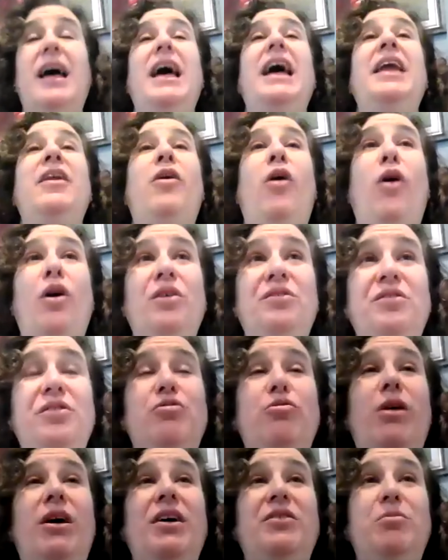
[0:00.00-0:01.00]
and also
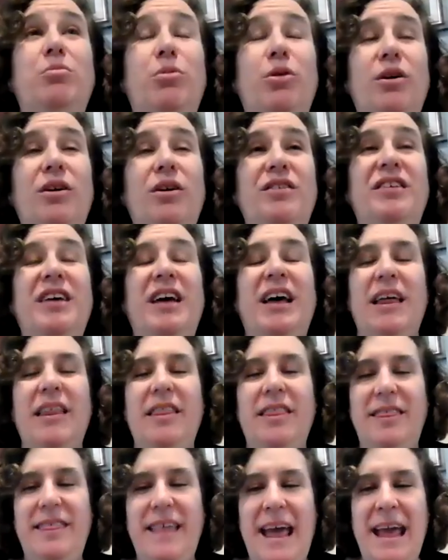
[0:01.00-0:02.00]
draws mm. words.
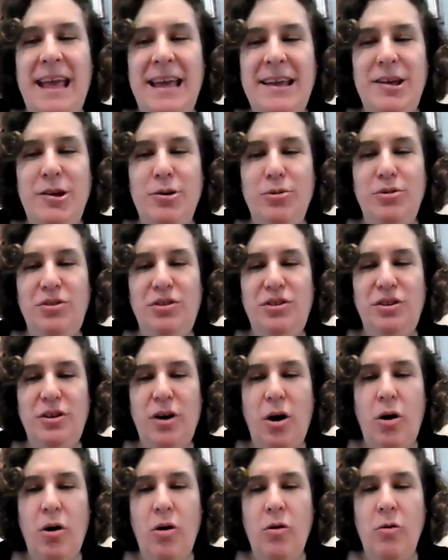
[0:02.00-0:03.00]
Thank you
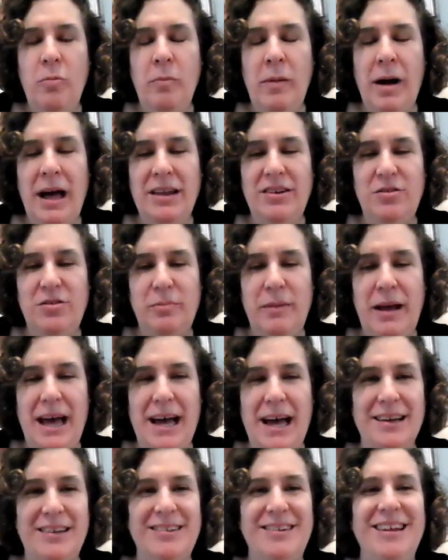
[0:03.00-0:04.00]
so much,
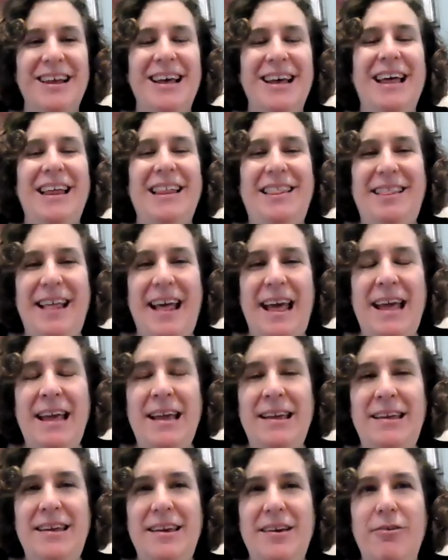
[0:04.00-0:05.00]
Max.
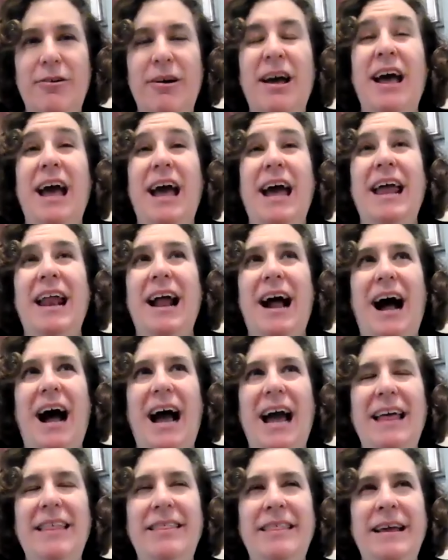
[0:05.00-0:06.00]
Thank you. And
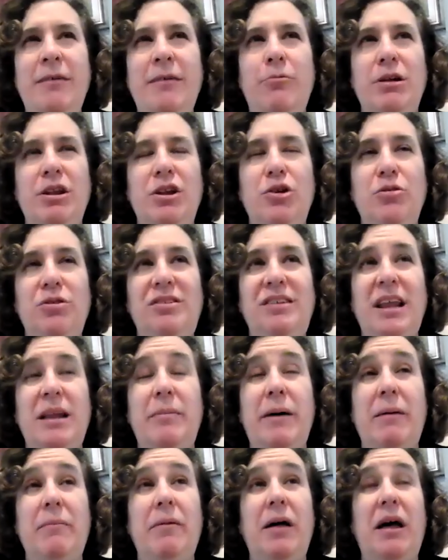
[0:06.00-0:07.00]
I think what you said
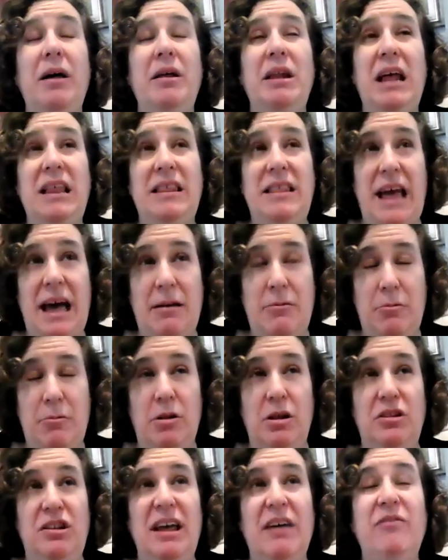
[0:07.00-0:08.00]
about uh, that
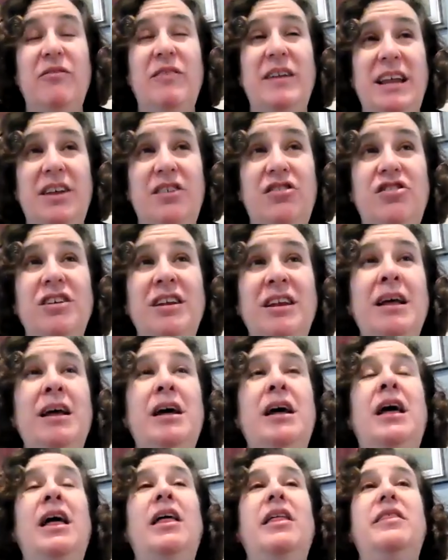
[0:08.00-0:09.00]
definition,
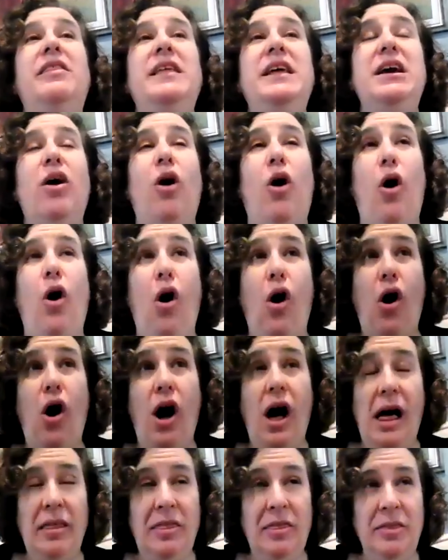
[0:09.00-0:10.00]
the
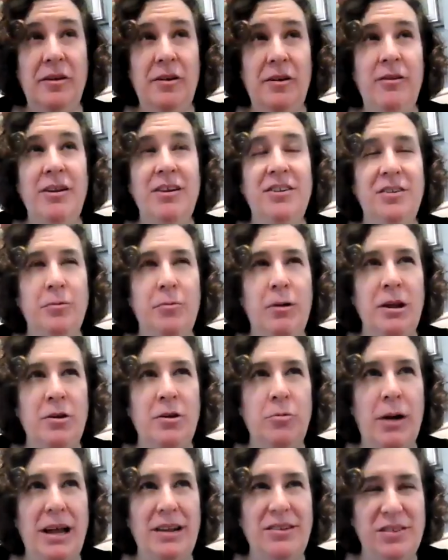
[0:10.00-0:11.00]
author is the one
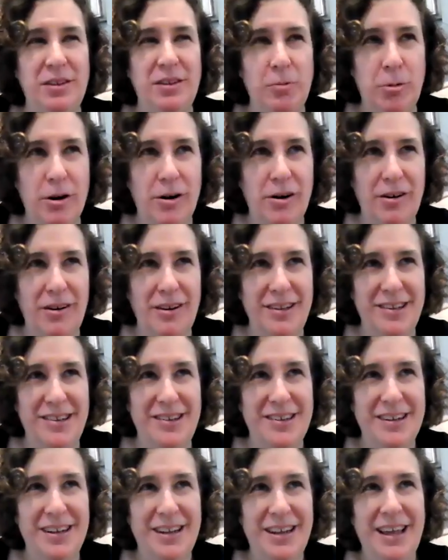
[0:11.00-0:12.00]
who writes the
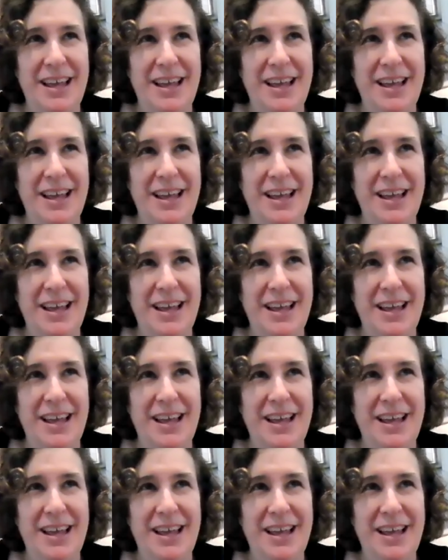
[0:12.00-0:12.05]
words,